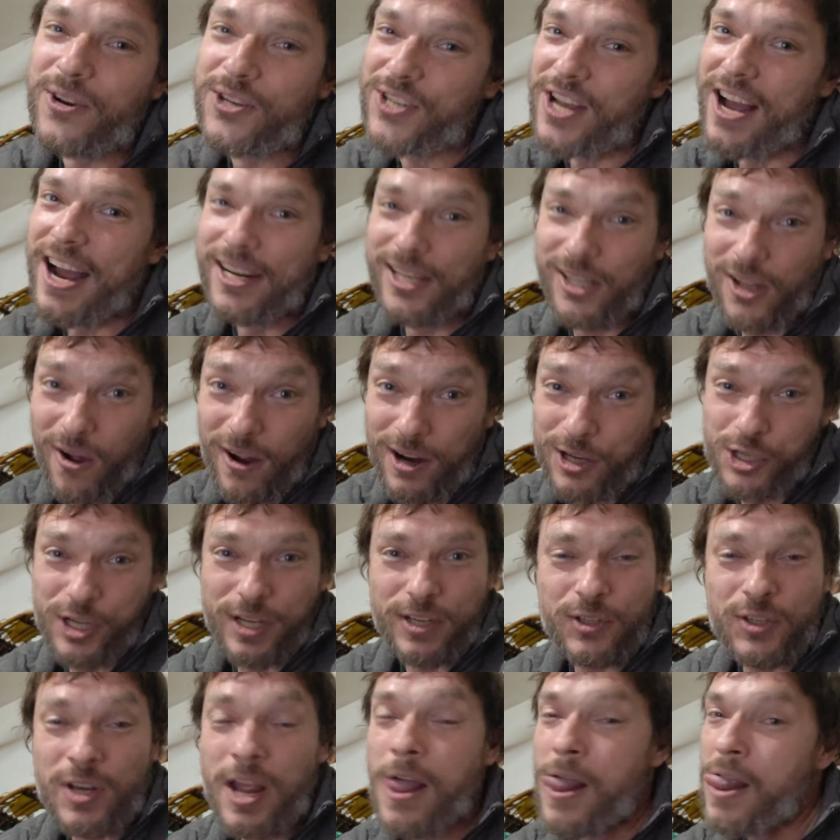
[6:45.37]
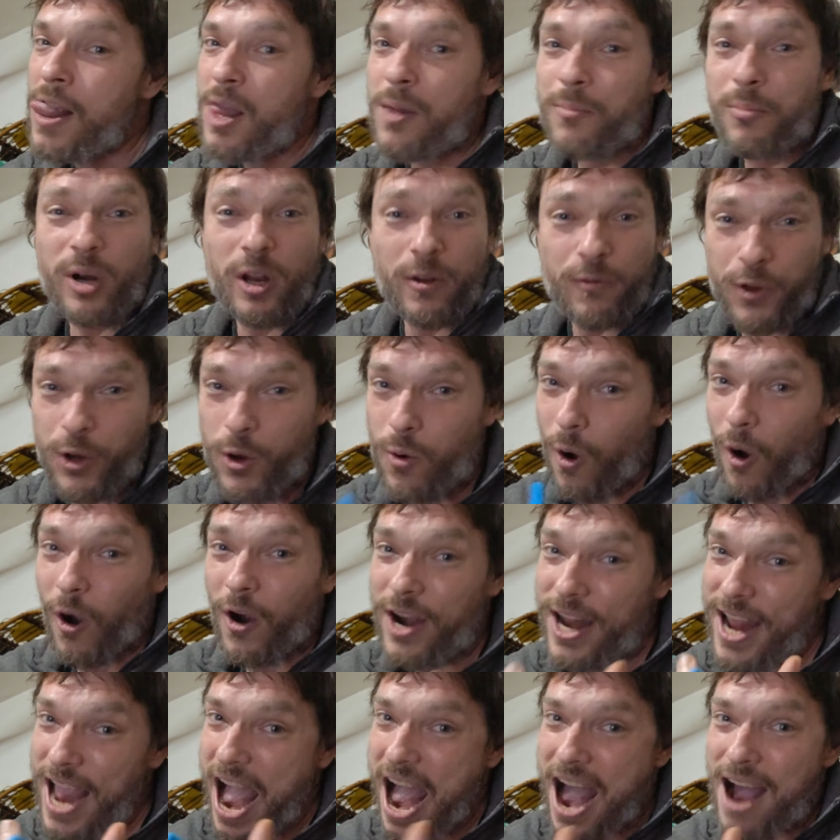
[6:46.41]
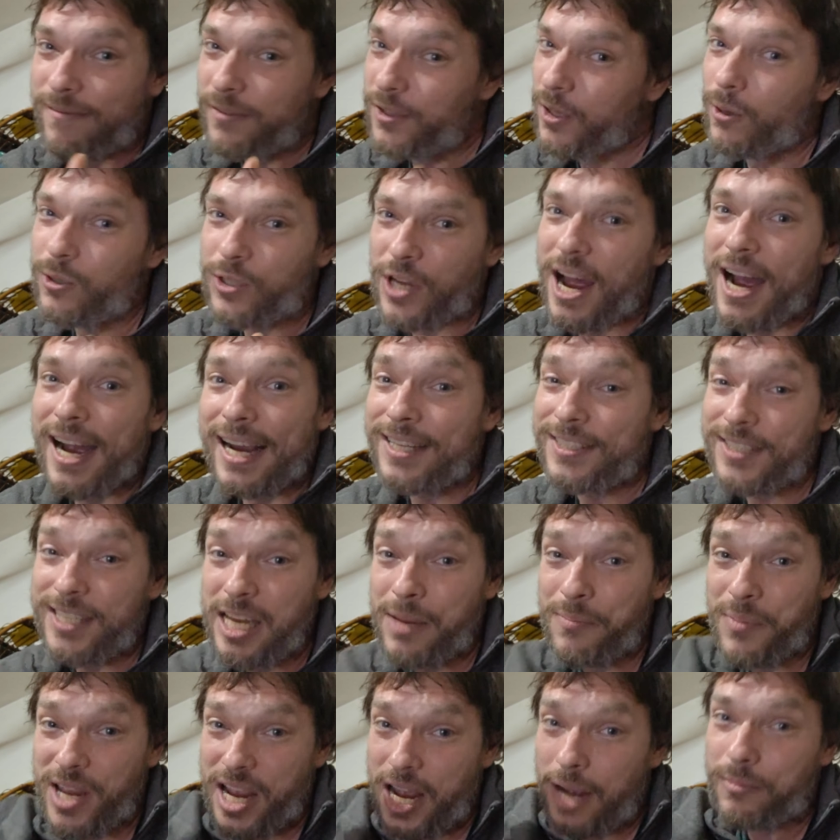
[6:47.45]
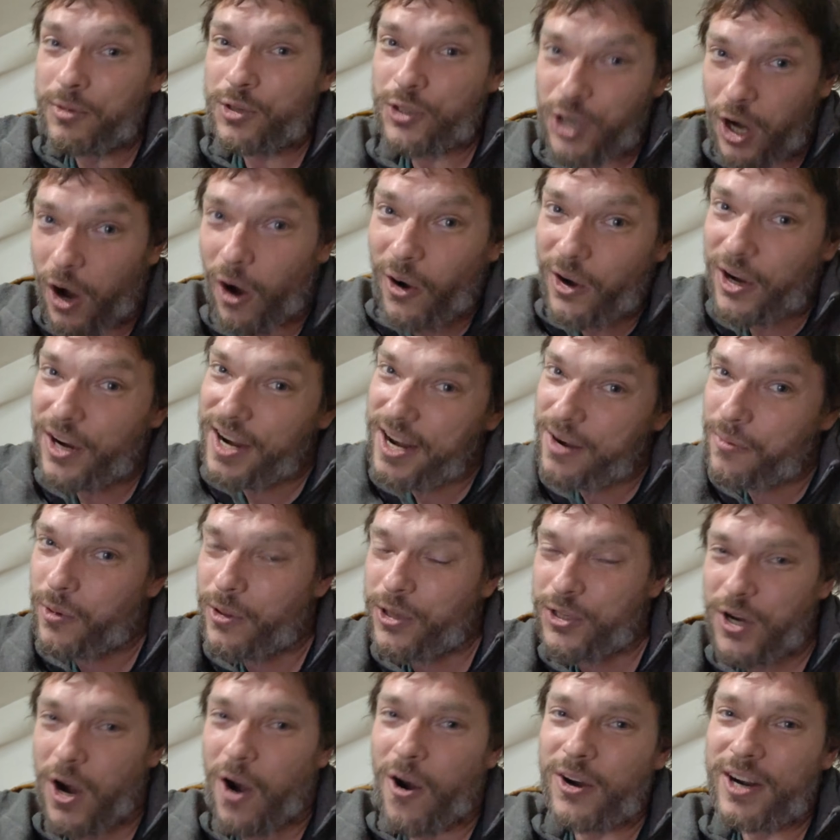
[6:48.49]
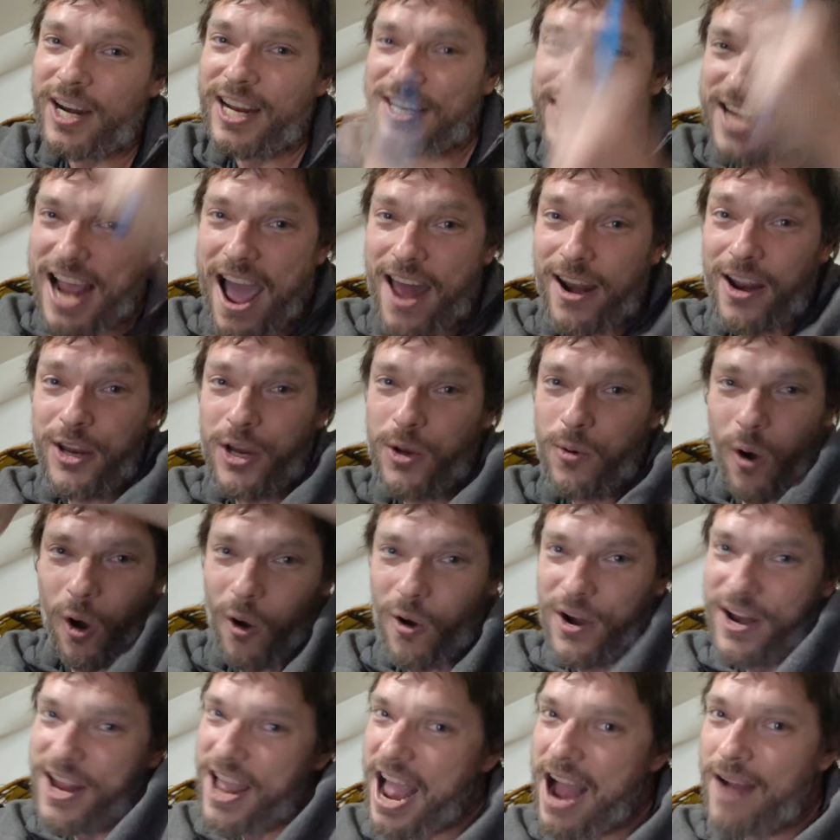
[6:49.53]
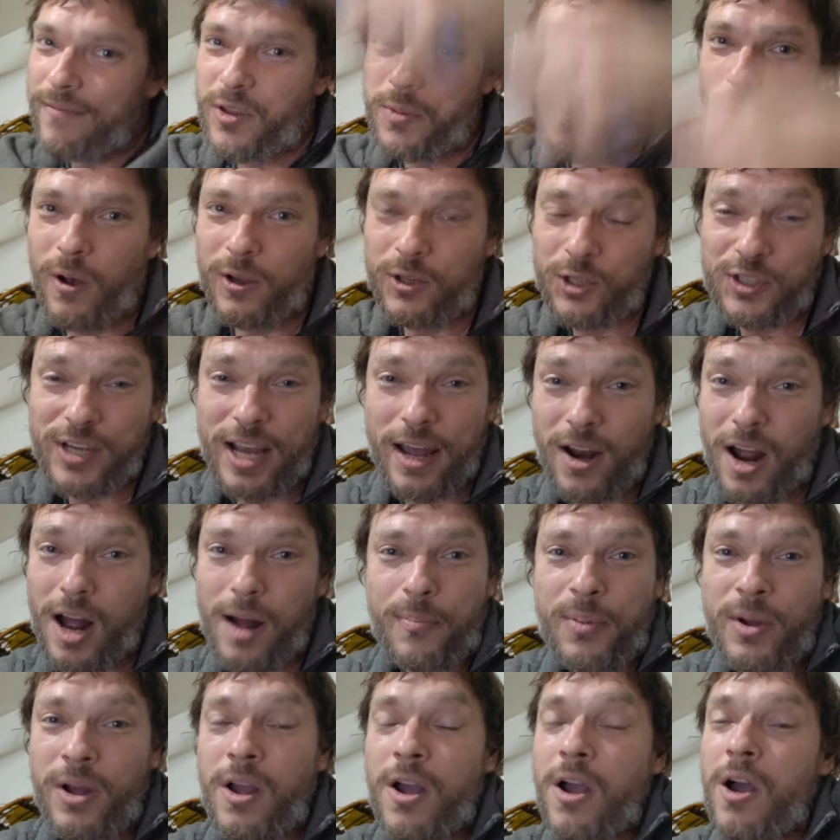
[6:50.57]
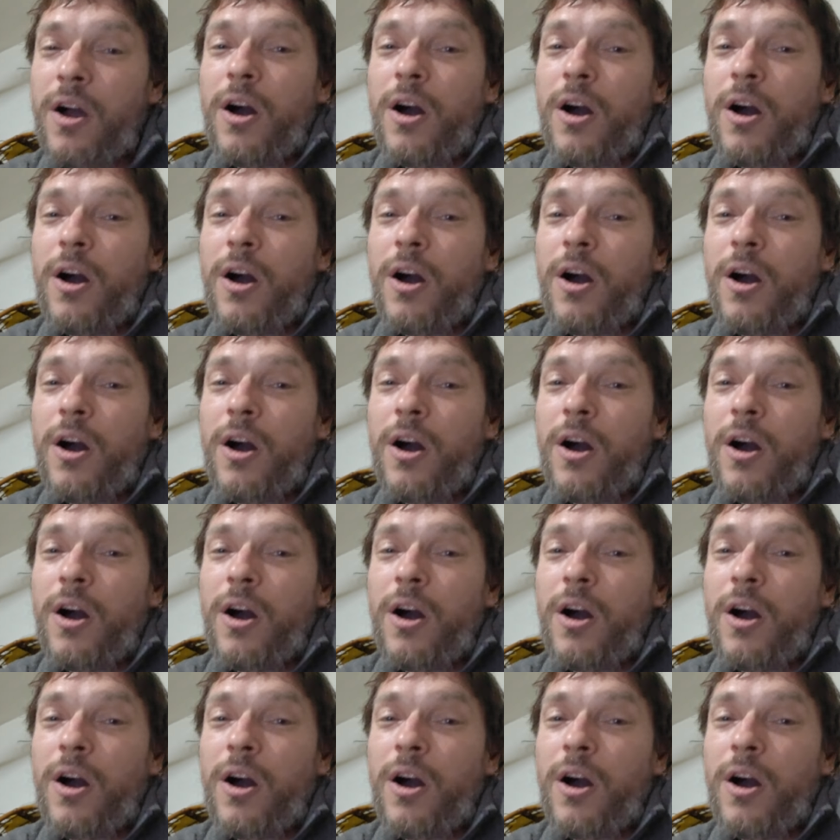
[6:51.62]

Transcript: other side launches. But if you already have those ICBMs targeted with targeting data, you already have them all set up.